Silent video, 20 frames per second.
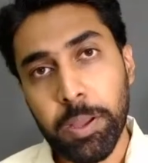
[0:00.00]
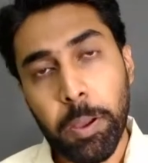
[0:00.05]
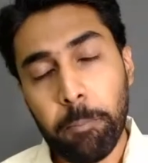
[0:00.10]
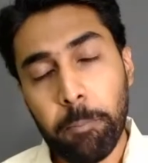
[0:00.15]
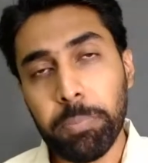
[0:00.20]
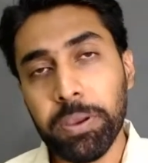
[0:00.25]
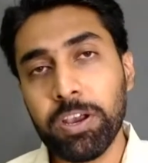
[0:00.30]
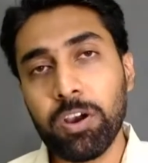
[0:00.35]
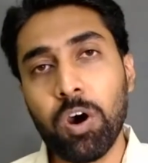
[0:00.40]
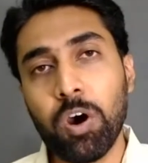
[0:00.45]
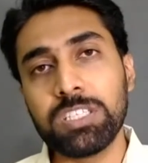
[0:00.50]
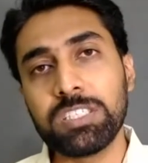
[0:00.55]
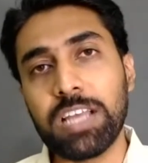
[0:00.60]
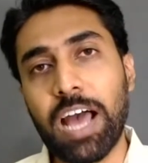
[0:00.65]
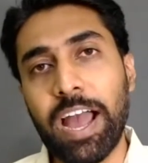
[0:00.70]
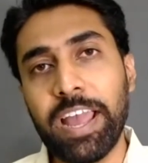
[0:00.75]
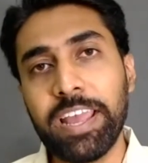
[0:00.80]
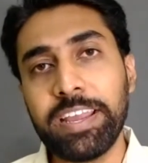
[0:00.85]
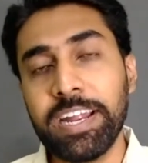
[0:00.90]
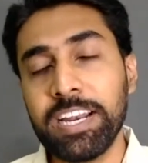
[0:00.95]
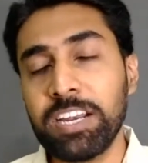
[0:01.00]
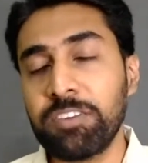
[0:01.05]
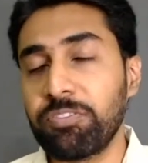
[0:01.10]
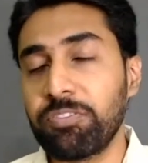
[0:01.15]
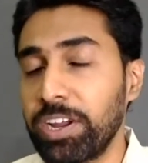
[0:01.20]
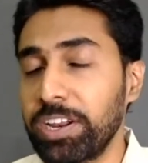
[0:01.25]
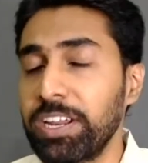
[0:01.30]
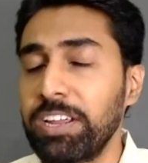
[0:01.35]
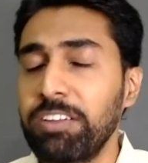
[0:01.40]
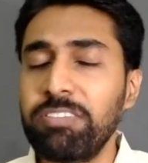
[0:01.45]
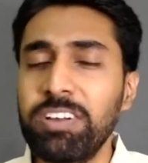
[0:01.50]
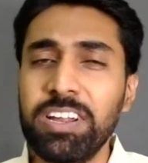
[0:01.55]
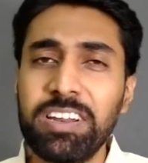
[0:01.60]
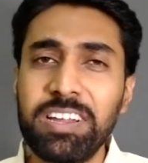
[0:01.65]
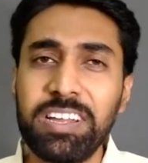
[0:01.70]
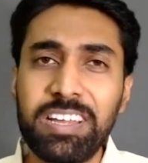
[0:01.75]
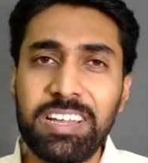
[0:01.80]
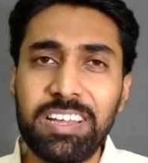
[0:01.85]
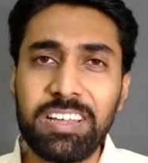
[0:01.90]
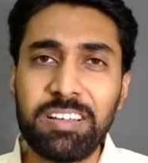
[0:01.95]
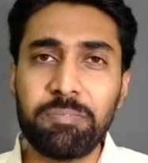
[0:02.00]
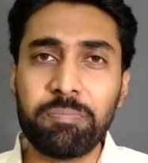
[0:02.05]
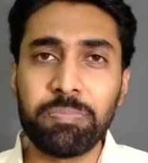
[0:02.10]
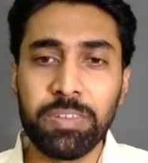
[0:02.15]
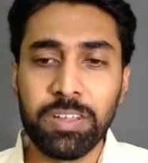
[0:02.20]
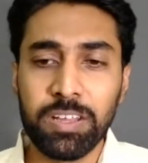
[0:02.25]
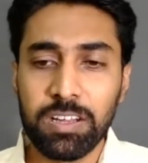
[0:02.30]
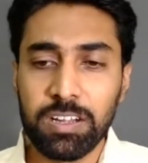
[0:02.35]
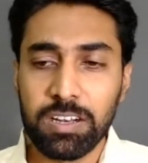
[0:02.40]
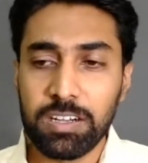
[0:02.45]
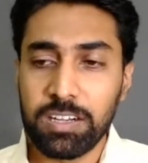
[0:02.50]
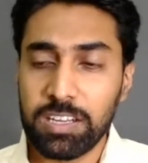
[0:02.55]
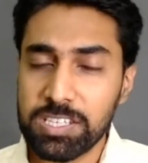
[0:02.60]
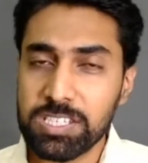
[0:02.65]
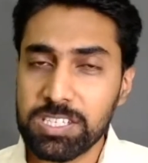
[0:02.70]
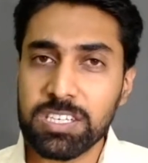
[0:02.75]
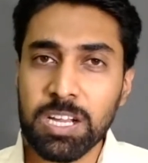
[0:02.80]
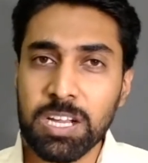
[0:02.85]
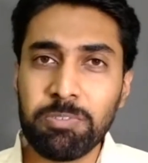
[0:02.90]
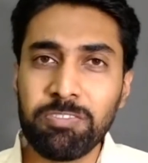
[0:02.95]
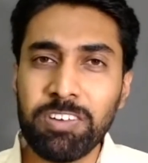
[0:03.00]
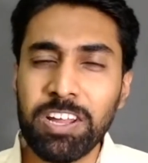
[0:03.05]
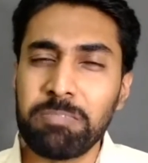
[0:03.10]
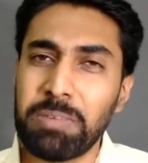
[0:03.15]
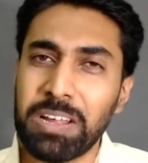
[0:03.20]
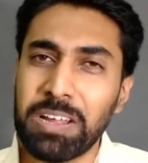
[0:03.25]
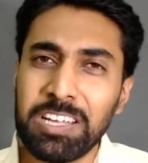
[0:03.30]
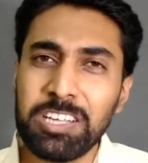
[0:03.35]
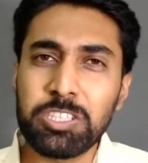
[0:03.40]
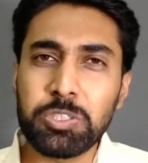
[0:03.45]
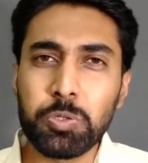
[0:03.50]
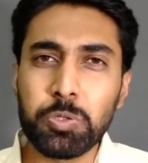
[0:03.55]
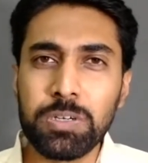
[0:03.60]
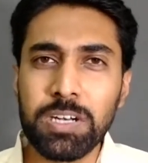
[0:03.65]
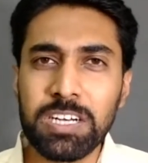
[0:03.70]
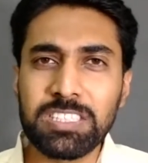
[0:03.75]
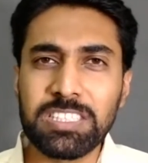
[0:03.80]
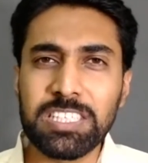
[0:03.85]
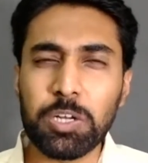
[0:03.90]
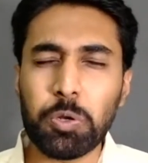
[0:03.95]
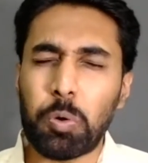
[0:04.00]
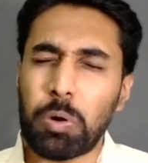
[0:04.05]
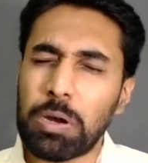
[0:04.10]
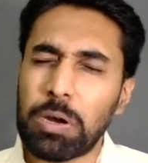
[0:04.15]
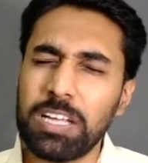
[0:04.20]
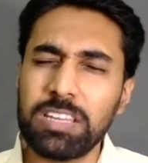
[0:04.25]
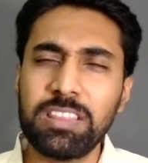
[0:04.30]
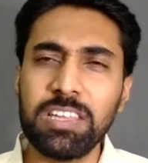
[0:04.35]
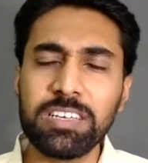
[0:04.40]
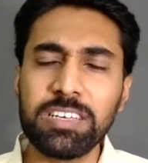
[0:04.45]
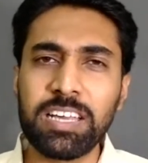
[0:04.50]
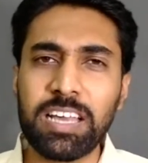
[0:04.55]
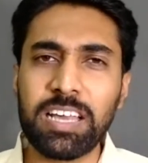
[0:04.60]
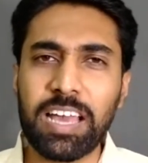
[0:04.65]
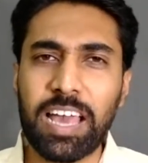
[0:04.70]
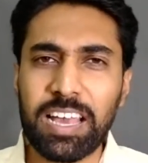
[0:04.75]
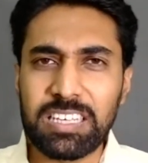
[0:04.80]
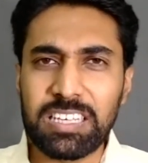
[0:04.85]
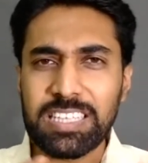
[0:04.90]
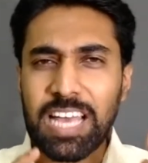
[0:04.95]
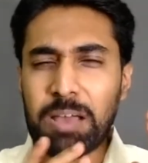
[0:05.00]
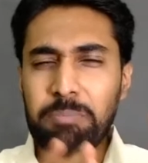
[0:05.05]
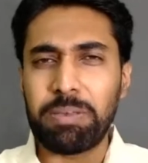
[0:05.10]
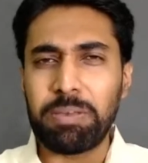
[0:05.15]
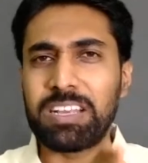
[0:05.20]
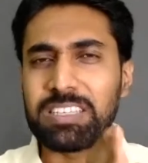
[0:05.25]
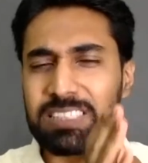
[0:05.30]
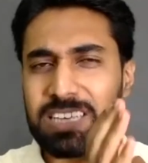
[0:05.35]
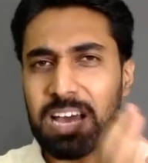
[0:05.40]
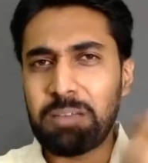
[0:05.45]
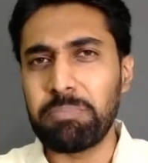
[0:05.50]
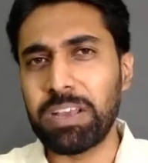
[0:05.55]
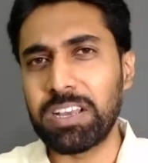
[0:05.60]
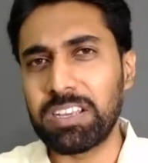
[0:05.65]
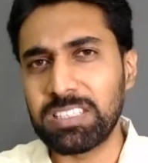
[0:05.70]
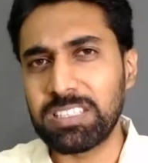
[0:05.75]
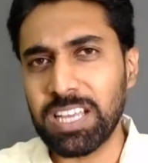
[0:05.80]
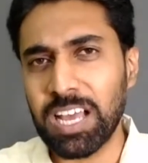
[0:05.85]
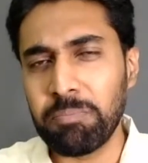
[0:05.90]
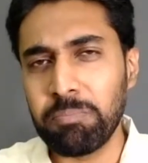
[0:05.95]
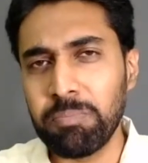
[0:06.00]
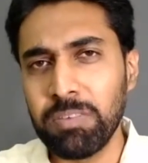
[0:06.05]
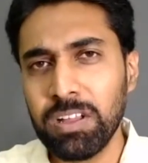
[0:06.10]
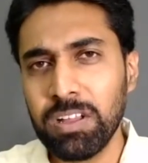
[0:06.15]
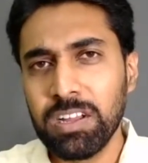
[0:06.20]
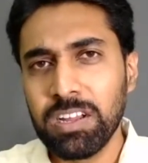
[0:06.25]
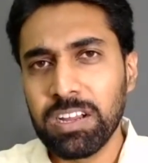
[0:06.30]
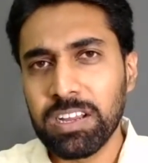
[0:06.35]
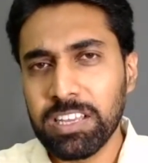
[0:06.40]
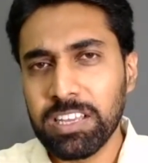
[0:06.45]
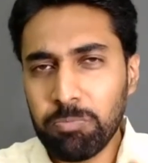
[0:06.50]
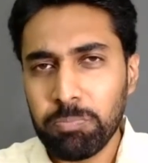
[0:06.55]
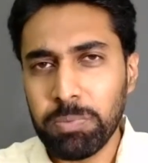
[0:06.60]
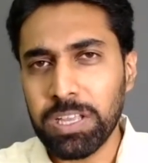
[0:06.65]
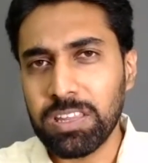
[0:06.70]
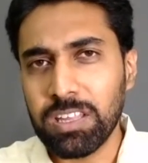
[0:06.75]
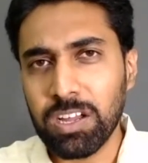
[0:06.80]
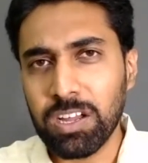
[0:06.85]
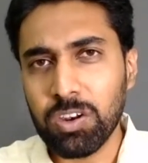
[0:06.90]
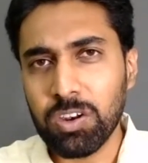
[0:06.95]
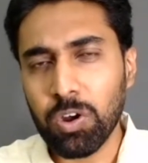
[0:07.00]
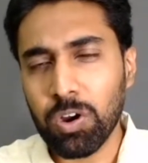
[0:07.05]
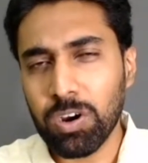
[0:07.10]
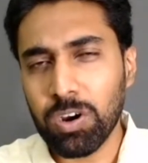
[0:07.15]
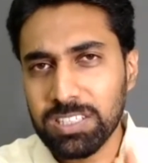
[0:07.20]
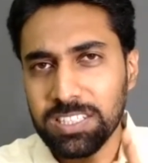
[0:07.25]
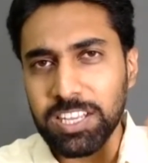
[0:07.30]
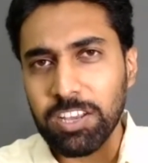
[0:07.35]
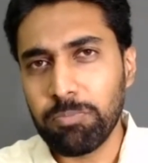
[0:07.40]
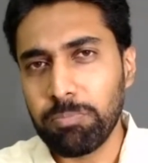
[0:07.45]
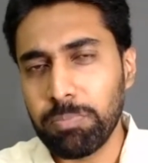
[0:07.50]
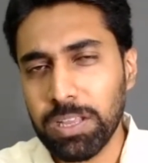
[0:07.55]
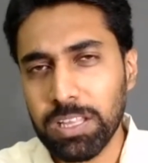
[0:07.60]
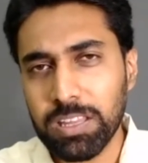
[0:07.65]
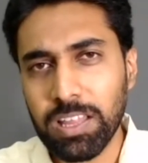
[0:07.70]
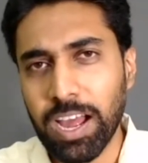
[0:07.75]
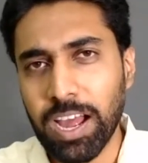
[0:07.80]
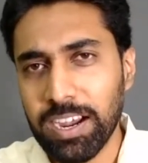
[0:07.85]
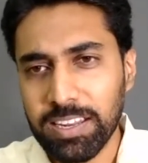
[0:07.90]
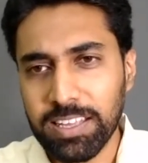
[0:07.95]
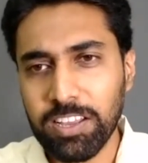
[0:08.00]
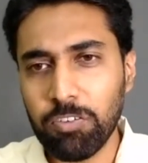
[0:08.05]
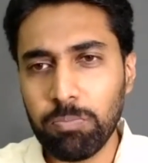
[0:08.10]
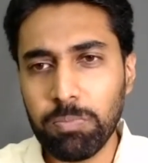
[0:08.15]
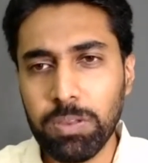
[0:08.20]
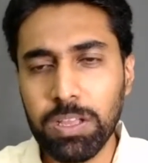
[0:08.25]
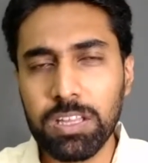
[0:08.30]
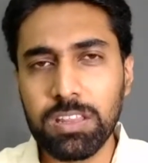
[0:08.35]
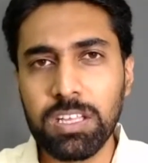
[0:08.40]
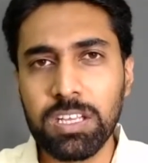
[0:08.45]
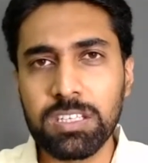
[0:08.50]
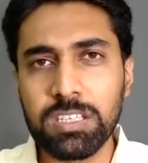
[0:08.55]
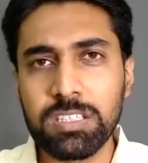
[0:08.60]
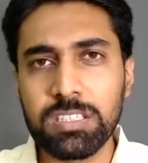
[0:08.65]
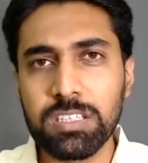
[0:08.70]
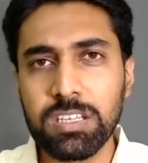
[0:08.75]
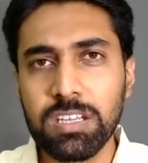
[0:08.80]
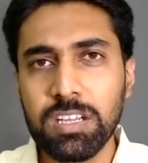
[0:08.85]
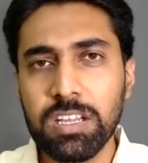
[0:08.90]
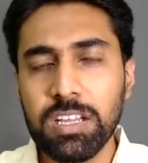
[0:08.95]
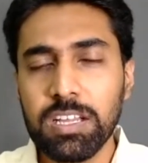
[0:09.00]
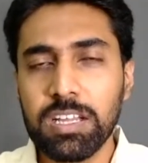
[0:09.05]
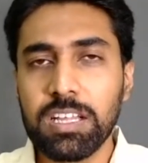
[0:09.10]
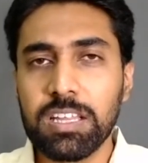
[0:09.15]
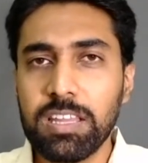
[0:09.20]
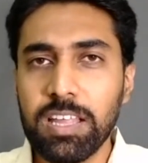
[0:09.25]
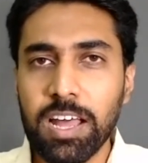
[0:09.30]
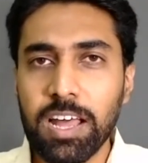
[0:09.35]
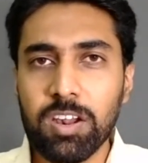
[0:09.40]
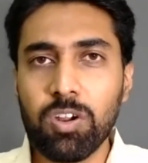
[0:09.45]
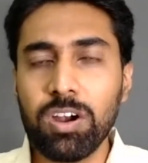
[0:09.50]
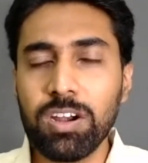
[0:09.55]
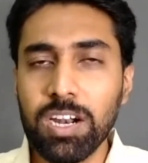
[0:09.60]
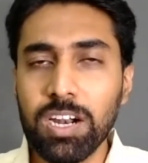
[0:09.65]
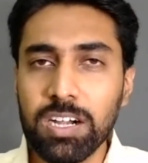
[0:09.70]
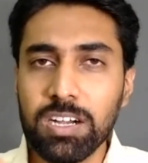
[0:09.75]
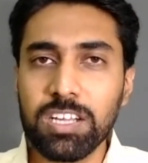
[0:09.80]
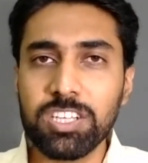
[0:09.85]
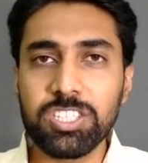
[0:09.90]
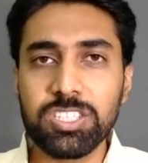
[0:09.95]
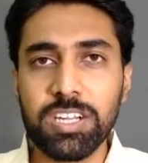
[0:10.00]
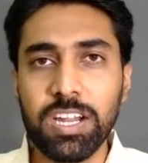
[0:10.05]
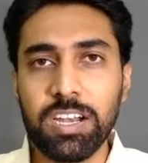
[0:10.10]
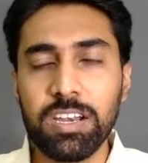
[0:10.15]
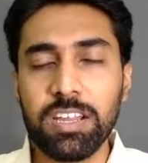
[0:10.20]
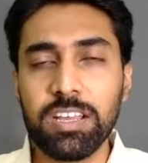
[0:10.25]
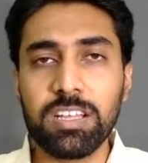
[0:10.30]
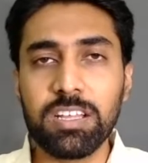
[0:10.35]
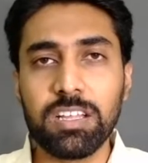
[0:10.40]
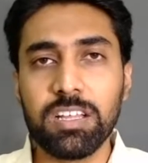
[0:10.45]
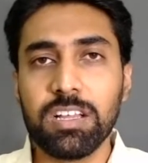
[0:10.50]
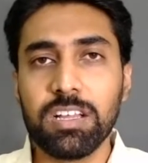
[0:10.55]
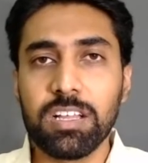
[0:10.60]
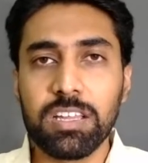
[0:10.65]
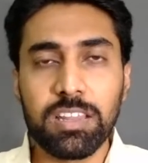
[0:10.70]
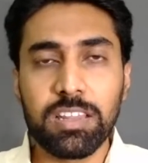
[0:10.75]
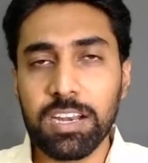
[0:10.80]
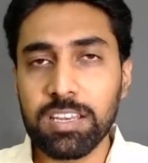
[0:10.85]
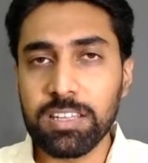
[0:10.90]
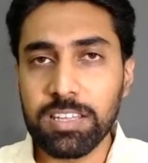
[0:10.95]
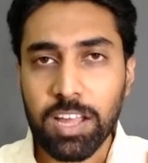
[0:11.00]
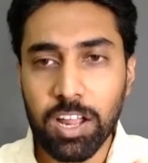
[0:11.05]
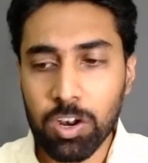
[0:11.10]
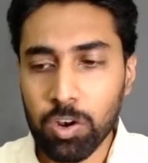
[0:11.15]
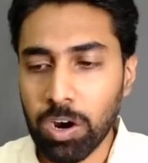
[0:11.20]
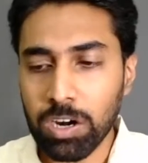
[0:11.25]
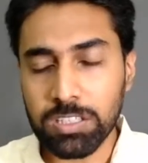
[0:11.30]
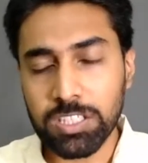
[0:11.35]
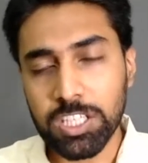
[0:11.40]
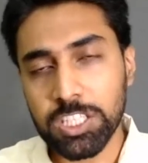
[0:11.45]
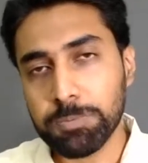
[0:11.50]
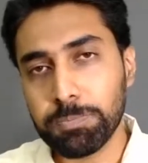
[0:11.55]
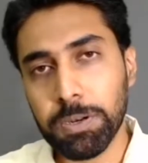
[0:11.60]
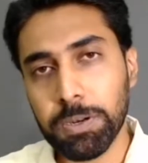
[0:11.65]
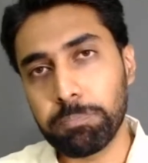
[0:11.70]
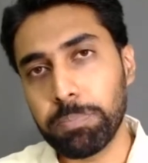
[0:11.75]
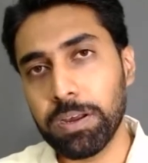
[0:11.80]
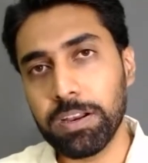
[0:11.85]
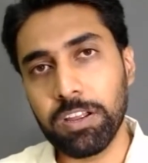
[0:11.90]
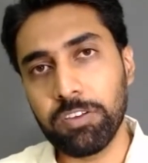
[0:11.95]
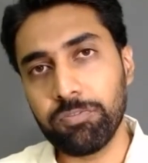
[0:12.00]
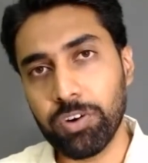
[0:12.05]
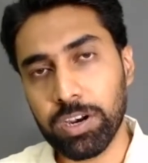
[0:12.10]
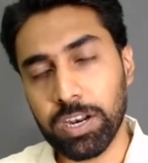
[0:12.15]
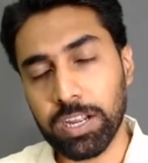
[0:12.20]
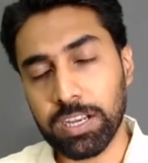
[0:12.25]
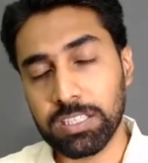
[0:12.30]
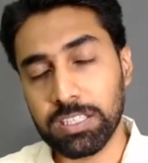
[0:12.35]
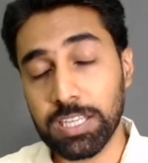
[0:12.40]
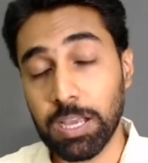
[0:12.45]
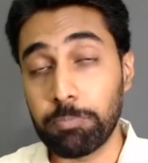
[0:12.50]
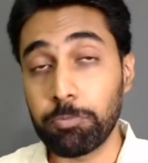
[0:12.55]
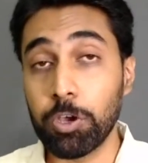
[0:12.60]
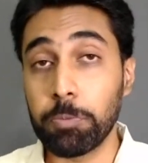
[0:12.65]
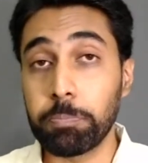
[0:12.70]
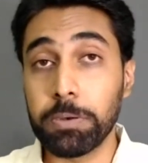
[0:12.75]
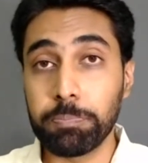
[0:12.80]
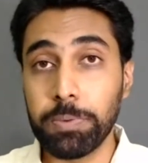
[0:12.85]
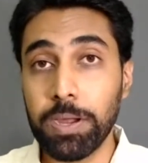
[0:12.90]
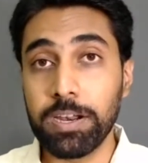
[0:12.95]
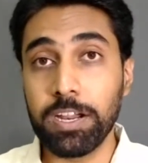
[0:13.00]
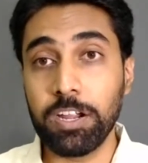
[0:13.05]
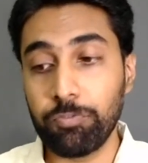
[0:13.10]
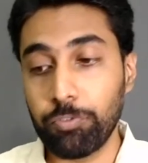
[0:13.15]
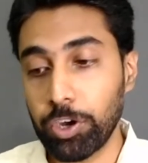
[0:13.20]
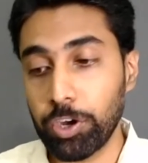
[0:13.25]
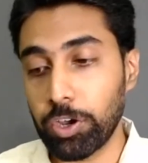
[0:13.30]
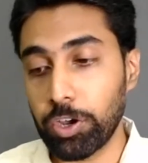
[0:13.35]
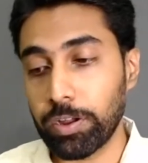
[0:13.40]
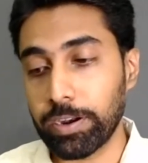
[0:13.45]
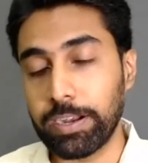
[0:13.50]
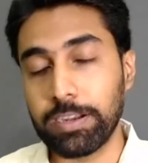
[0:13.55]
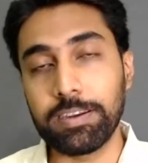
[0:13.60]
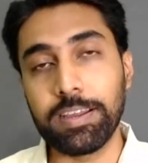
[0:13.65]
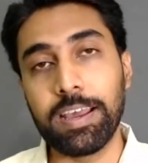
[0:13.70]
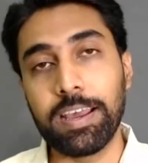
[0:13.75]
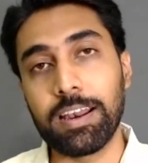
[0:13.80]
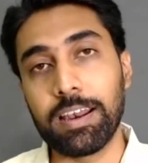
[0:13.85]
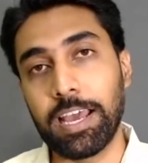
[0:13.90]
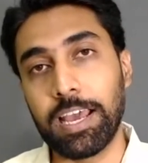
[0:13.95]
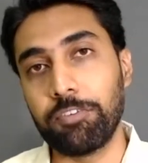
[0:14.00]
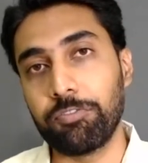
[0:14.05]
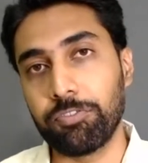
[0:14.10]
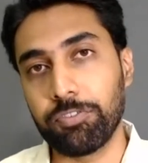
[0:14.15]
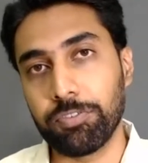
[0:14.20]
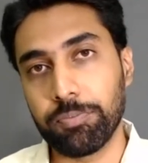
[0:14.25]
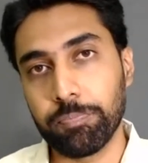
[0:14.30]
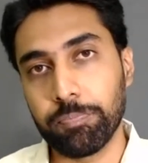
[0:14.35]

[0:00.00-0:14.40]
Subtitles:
because I get very, very disturbed when many students, they're only thinking exam, exam, exam. Give me the notes, give me that, give me this. They're not understanding that they're not just preparing for exam. You're preparing for your entire life.